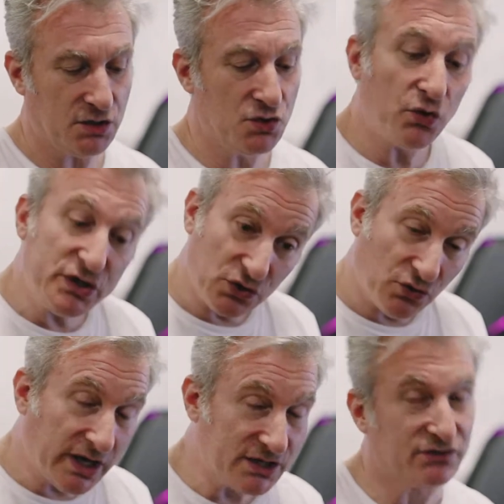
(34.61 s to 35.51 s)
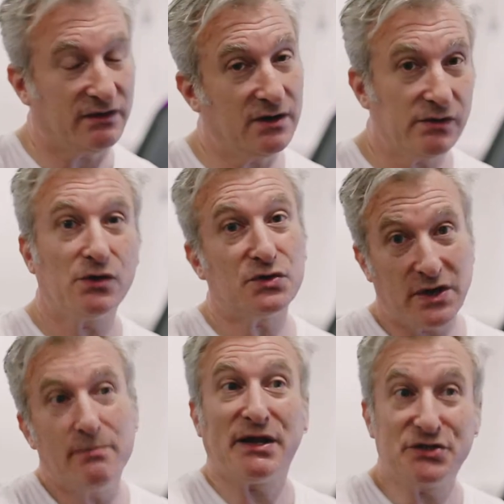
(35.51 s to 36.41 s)
Noise Orchestra, who are
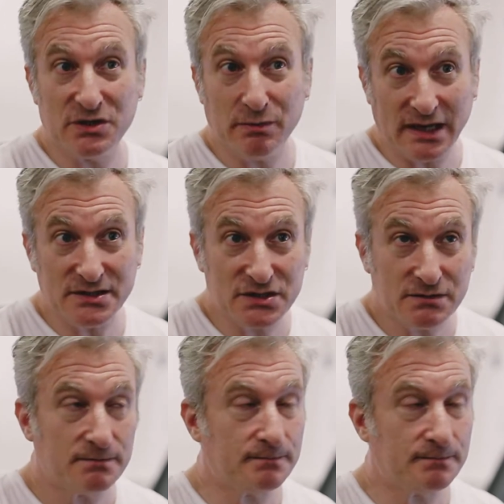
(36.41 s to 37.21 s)
also a Manchester-based